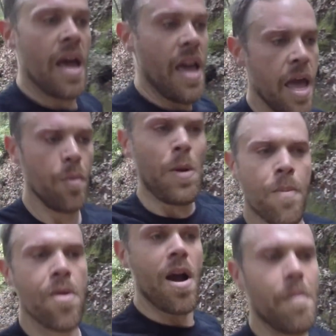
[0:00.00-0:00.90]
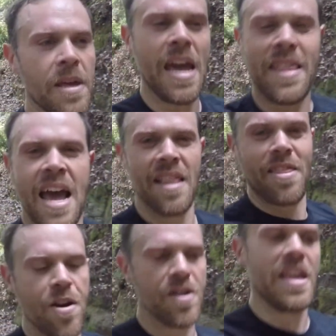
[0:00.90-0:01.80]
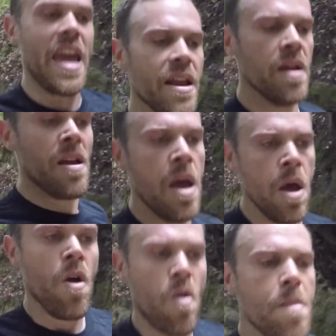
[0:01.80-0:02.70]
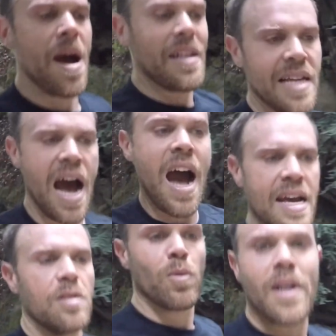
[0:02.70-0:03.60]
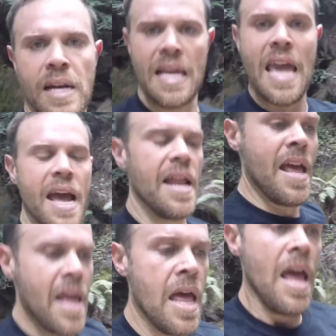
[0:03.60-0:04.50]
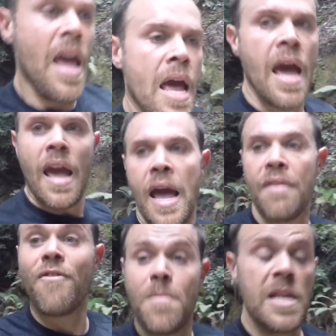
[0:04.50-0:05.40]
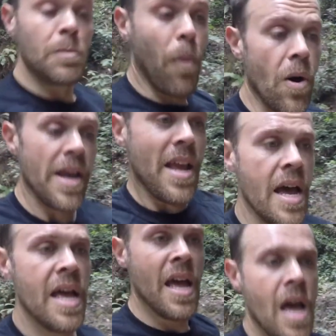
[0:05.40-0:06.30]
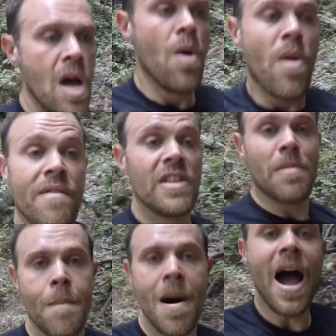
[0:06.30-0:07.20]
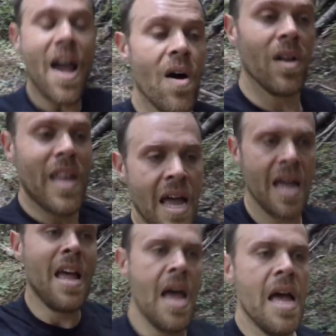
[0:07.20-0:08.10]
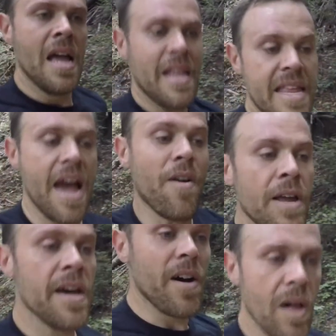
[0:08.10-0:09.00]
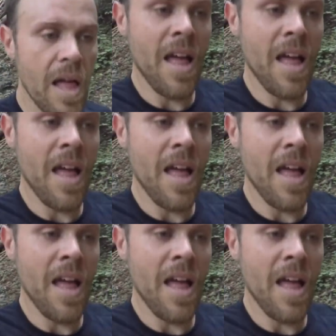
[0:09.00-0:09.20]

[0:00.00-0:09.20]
and we probably at that third gate we're about as high as we're gonna get and from this point we have this mild downhill